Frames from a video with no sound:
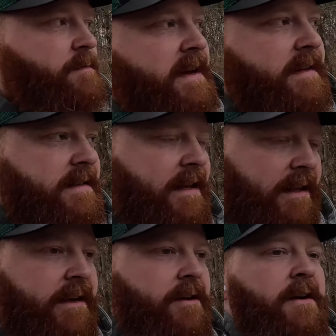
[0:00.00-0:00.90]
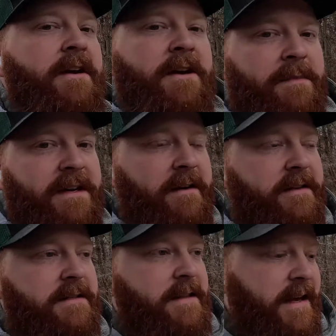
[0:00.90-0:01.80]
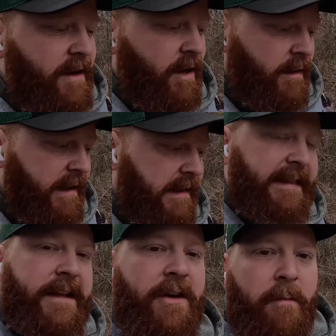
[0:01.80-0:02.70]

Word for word: pigs cleared because they are like little